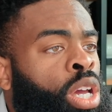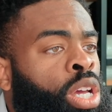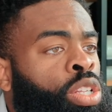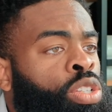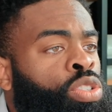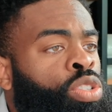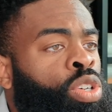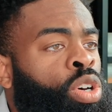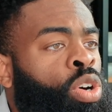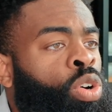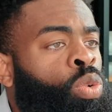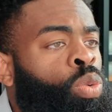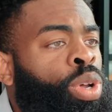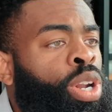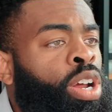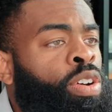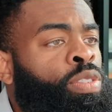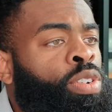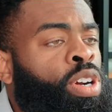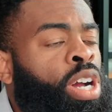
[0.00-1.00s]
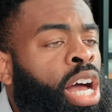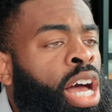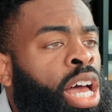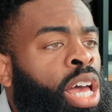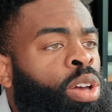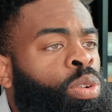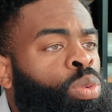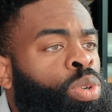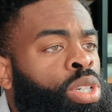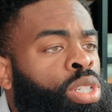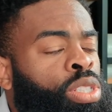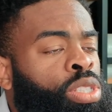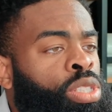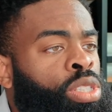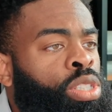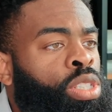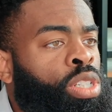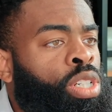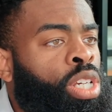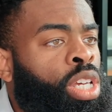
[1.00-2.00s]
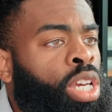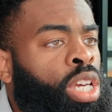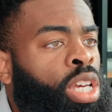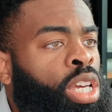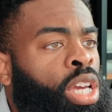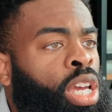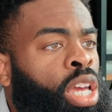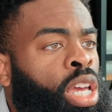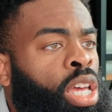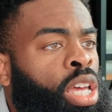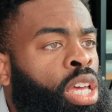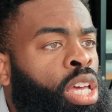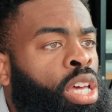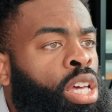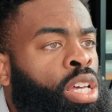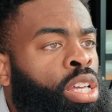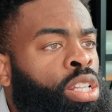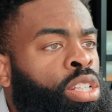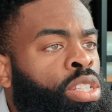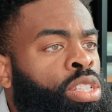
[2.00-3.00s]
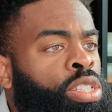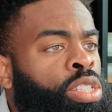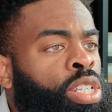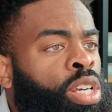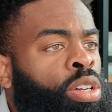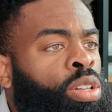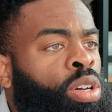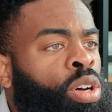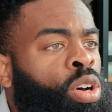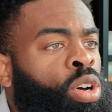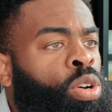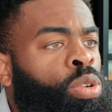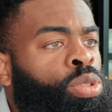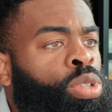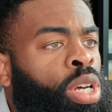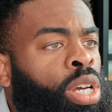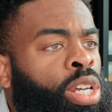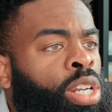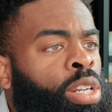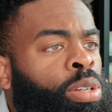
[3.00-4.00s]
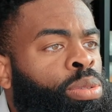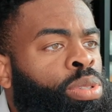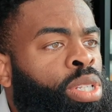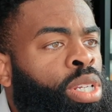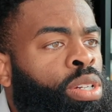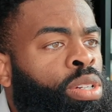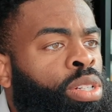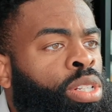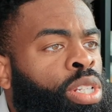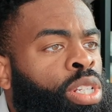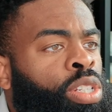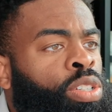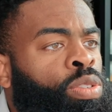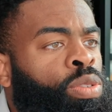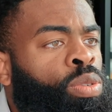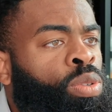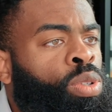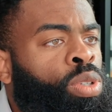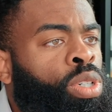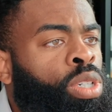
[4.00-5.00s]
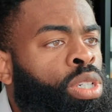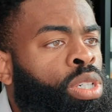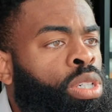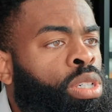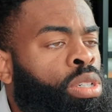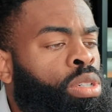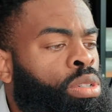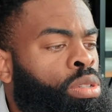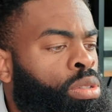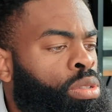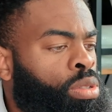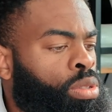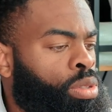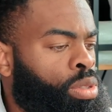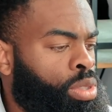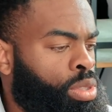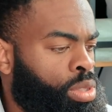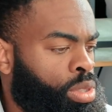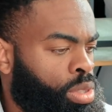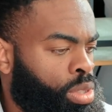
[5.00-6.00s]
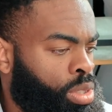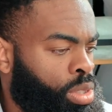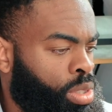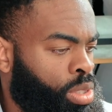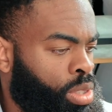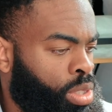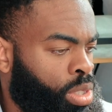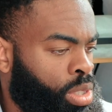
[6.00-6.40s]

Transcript: And so whenever I was looking to sell the home, so I ended up selling this for, let's see,